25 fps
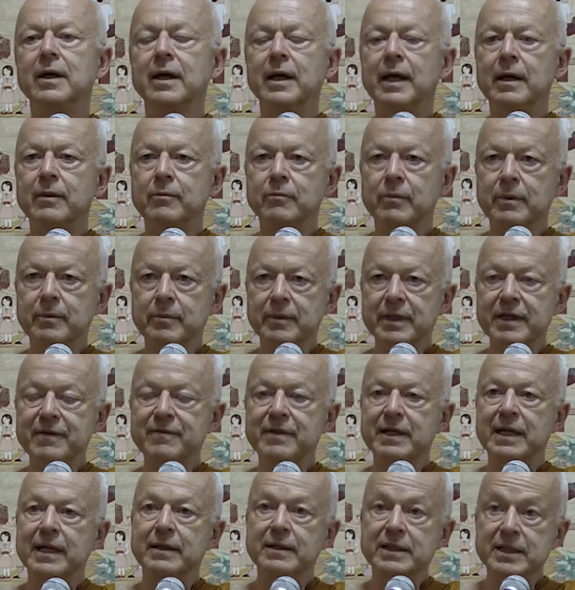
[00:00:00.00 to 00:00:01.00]
and believe
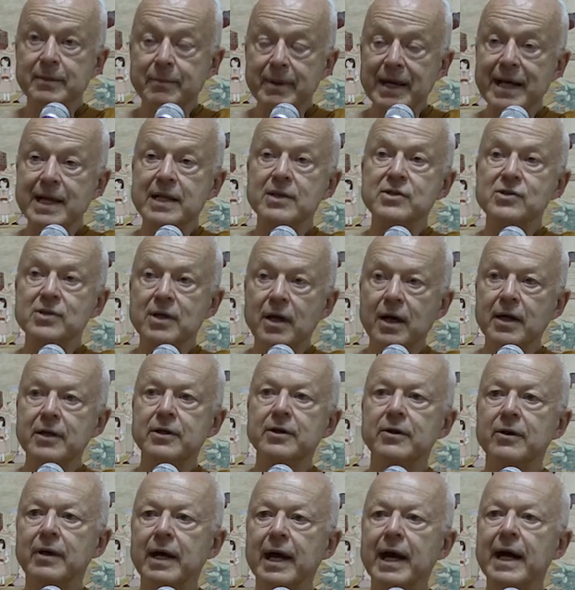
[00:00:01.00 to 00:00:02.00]
that it depends on
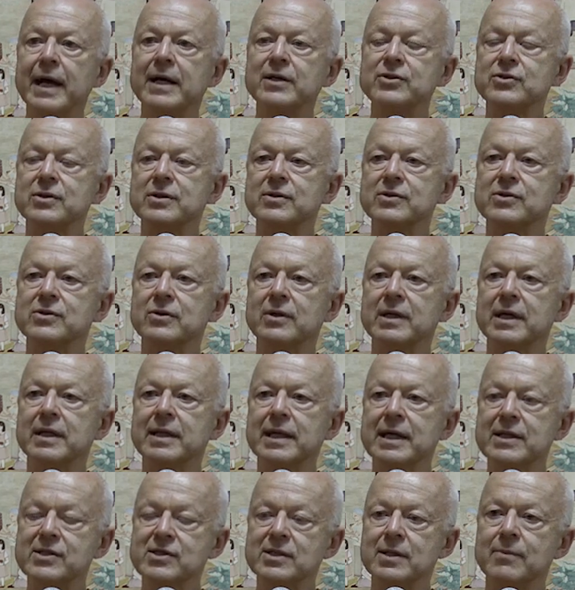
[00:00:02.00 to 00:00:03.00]
your actions. Okay,
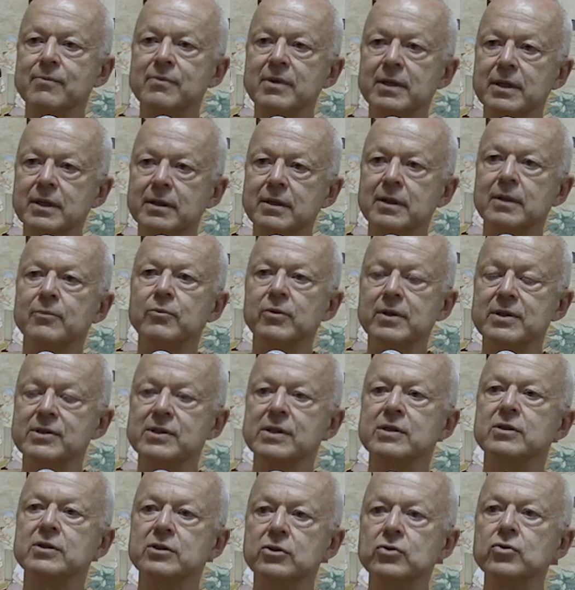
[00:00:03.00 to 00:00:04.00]
that's something the Buddha
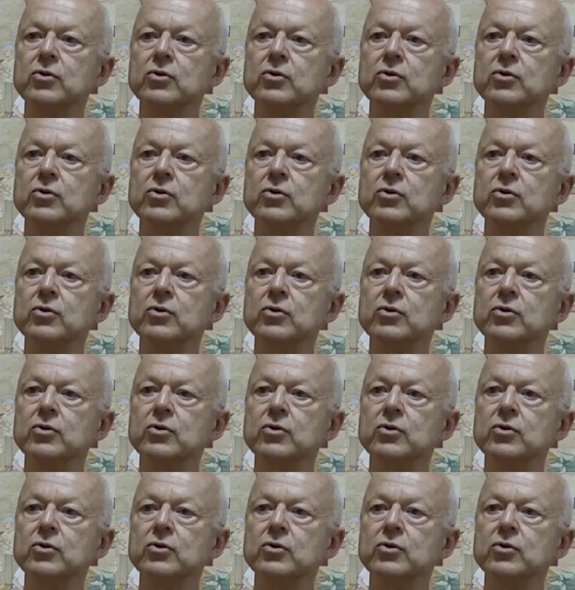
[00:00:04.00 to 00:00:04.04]
said.